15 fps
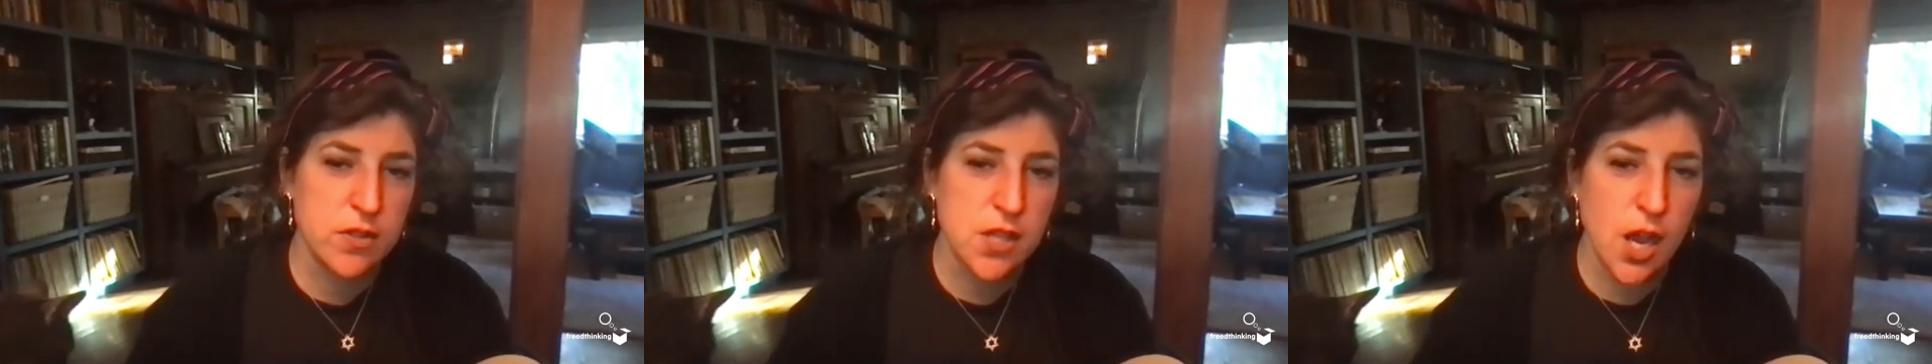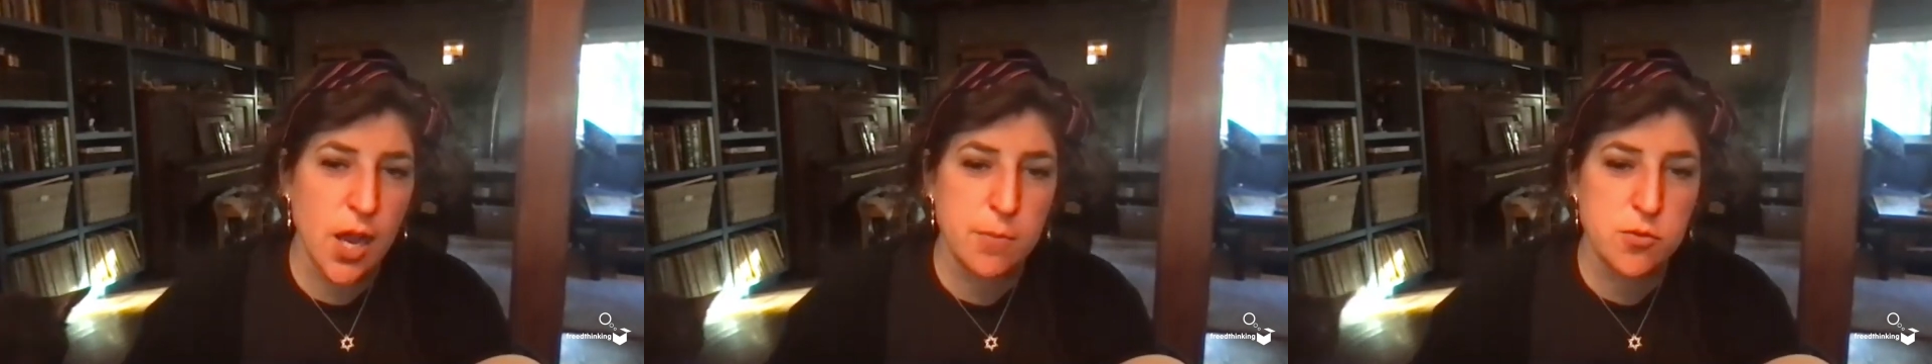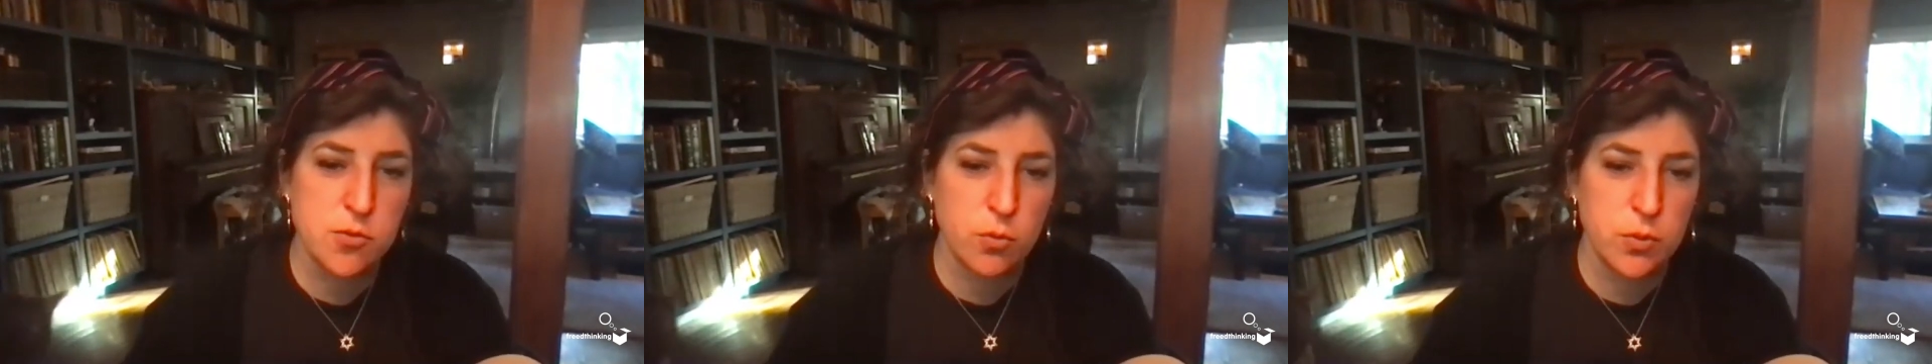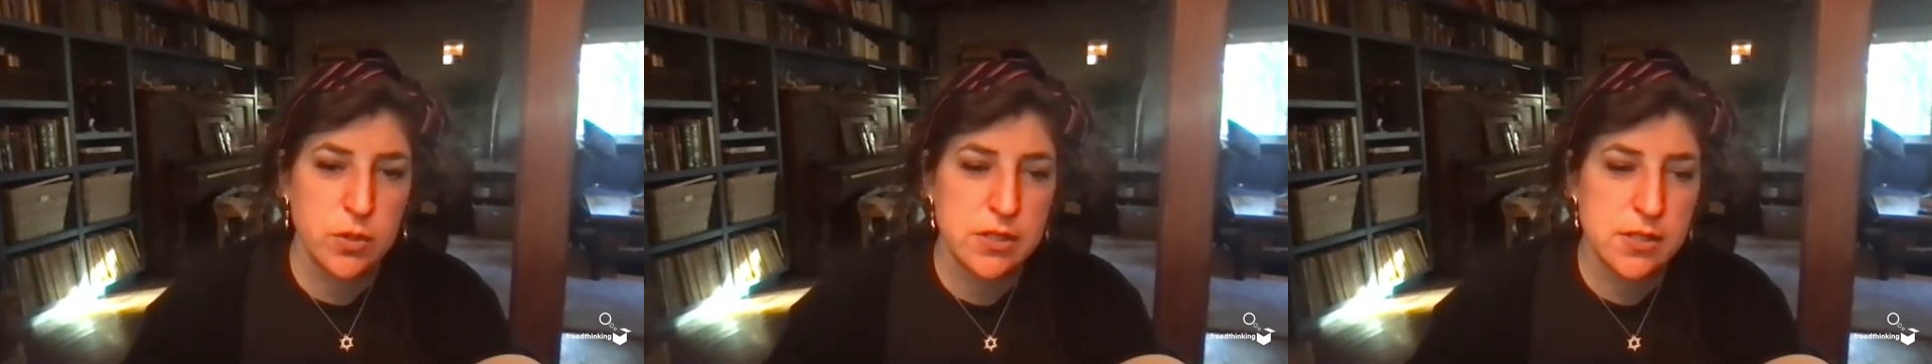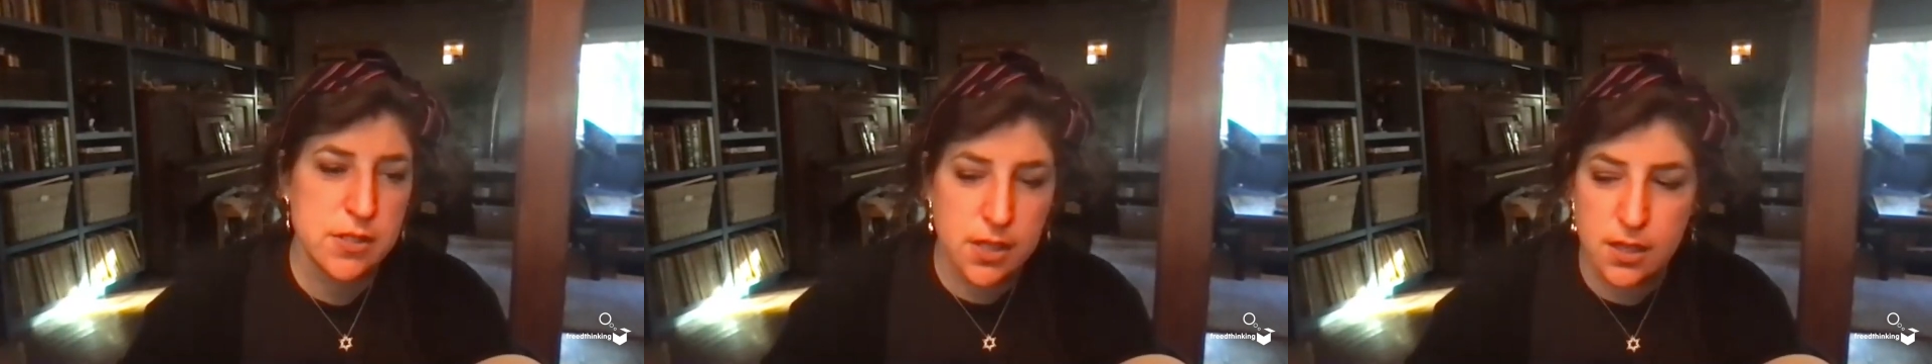times when we
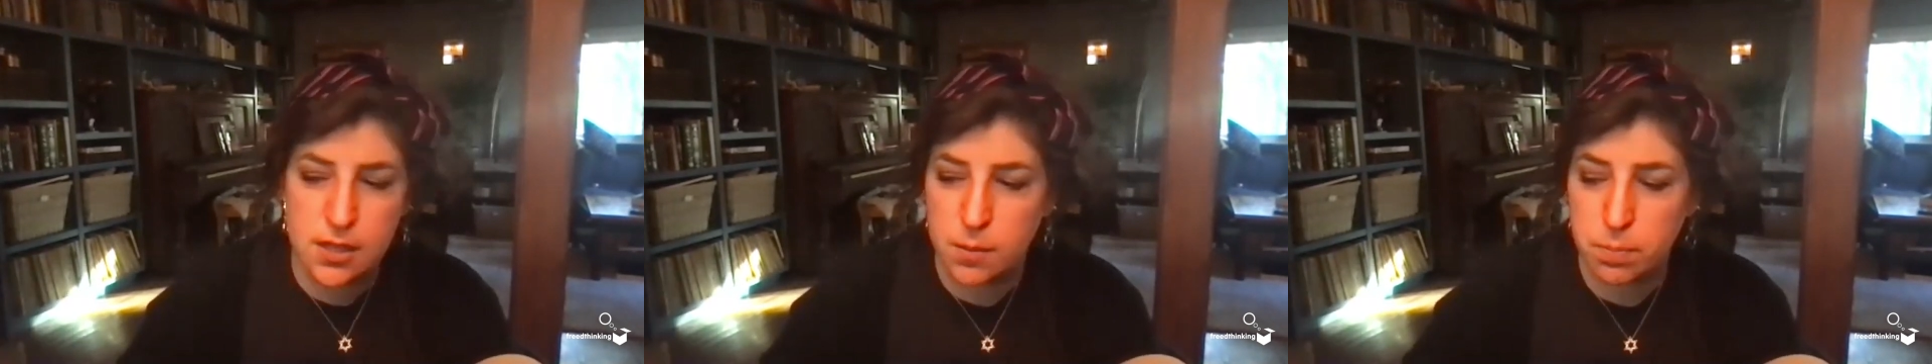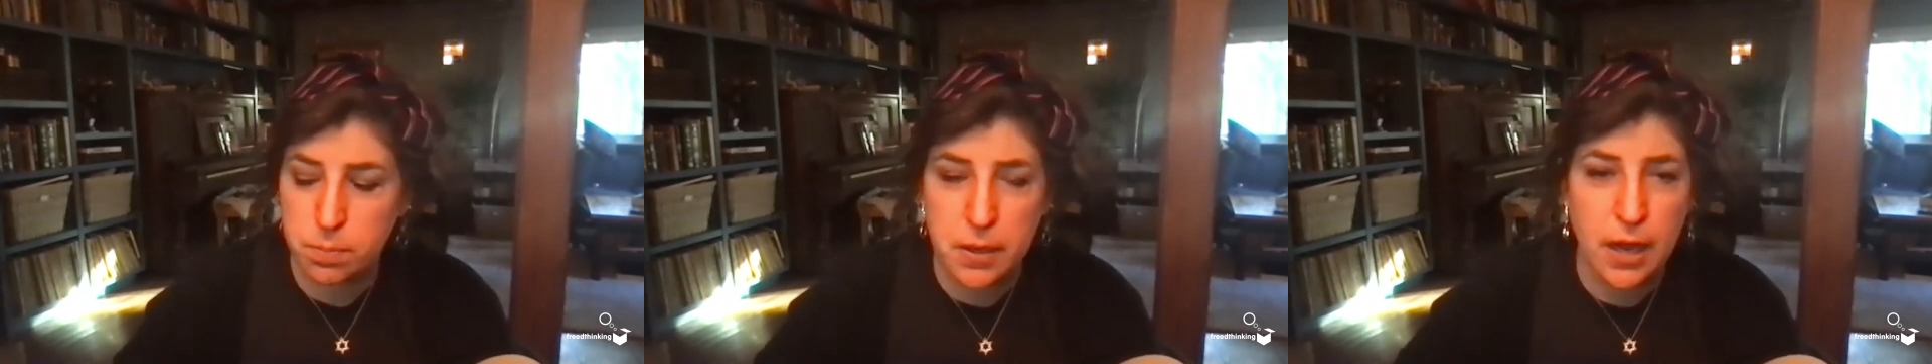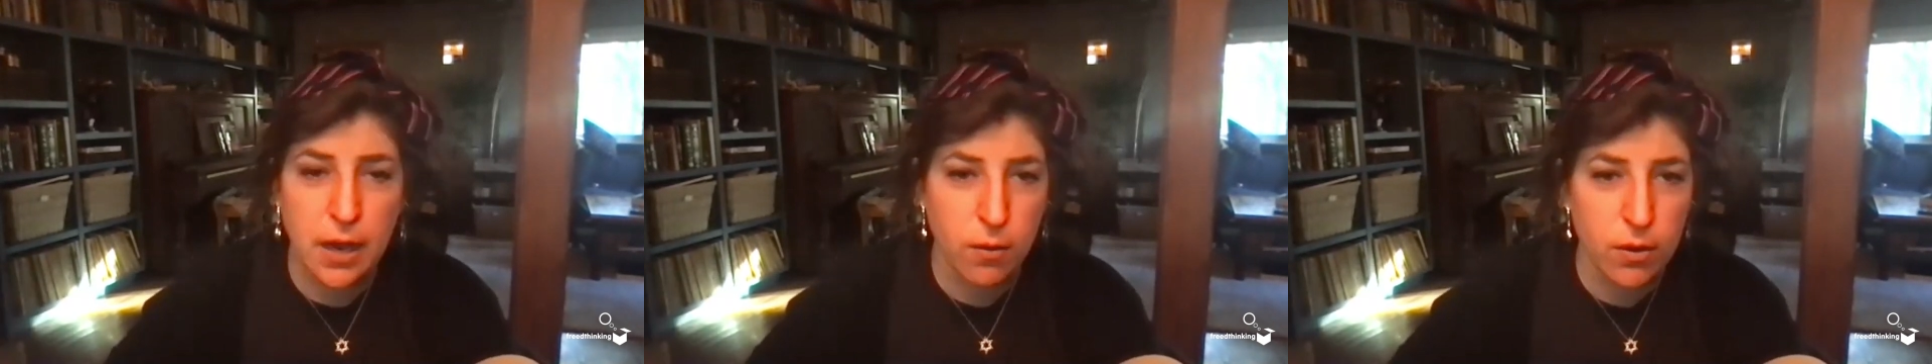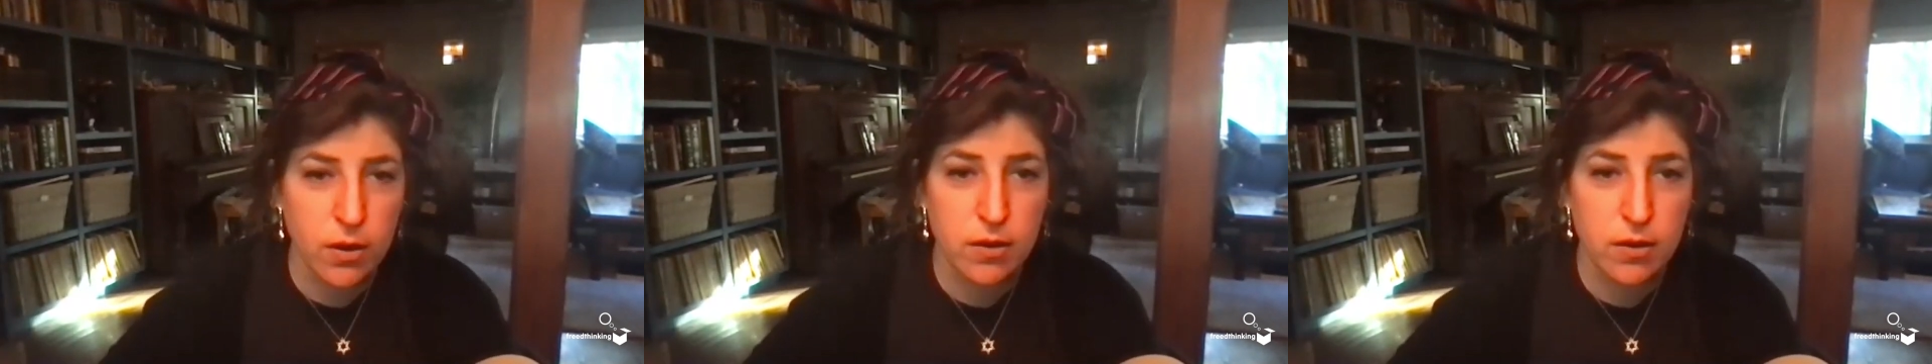see the power